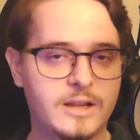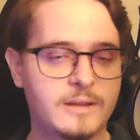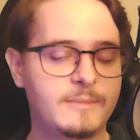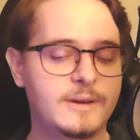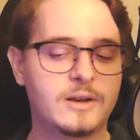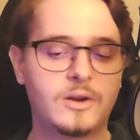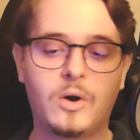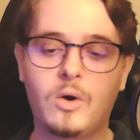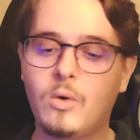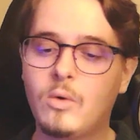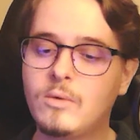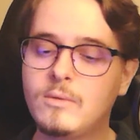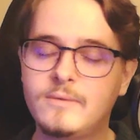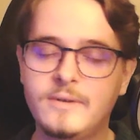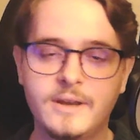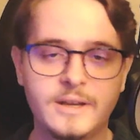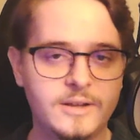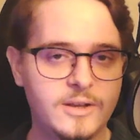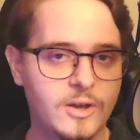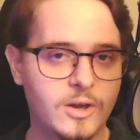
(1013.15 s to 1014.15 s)
I made a whole
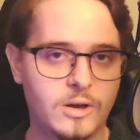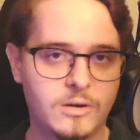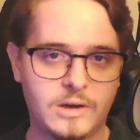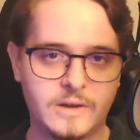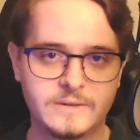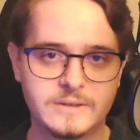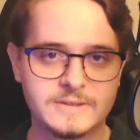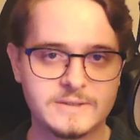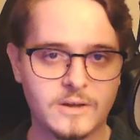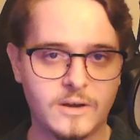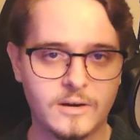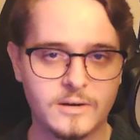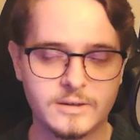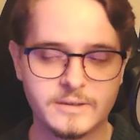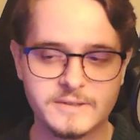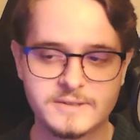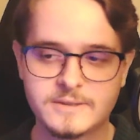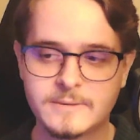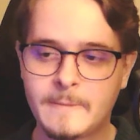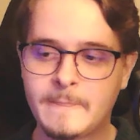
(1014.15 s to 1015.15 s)
video on this
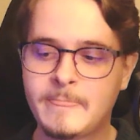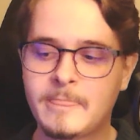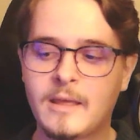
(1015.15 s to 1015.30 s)
artist.